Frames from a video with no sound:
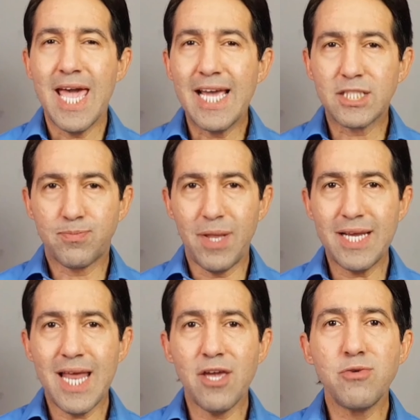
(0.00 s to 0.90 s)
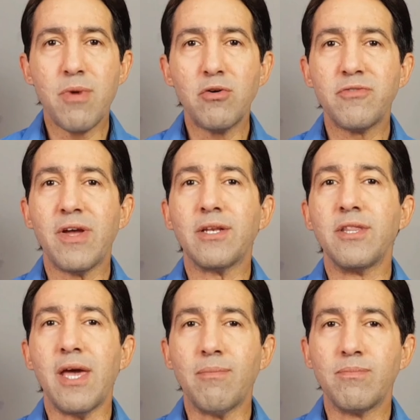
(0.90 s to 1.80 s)
Explain how you
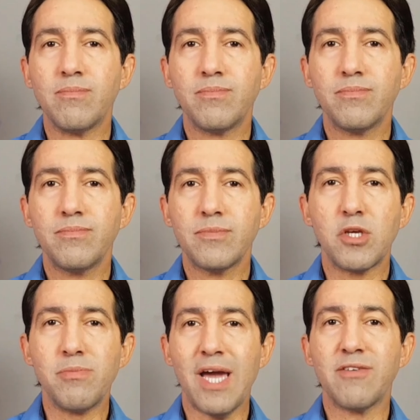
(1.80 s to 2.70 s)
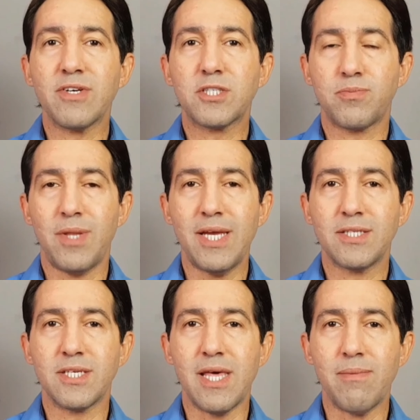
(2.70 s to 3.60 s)
motivated them. You might have
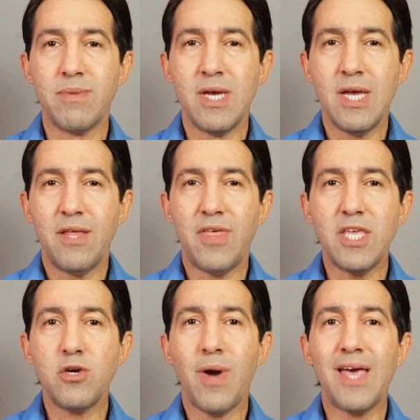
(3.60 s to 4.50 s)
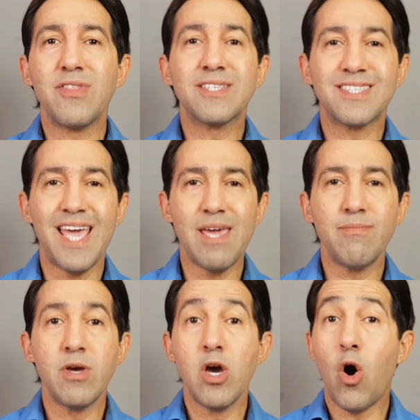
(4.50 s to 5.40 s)
explained to them that you had the
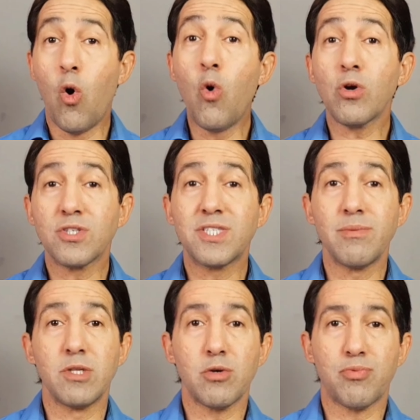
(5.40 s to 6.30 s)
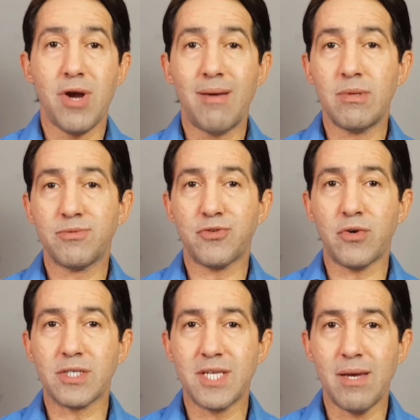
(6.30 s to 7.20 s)
same or similar problems, for
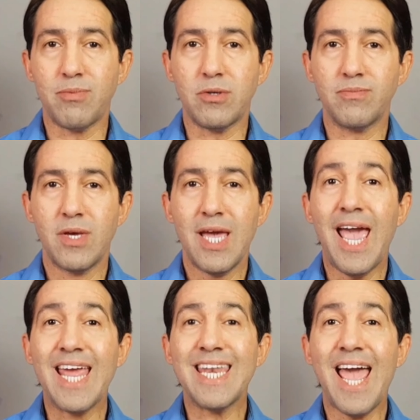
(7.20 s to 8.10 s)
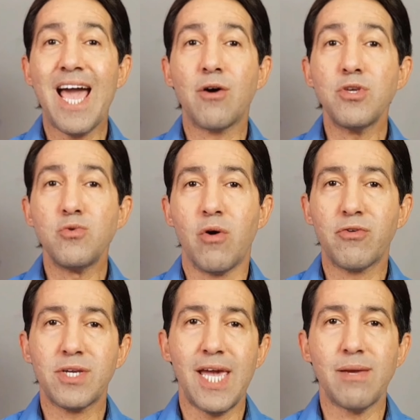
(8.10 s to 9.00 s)
example, and how you
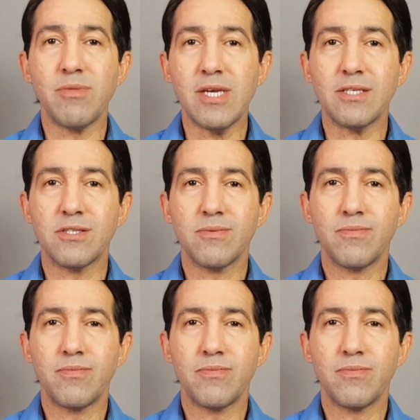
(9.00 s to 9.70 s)
overcame these.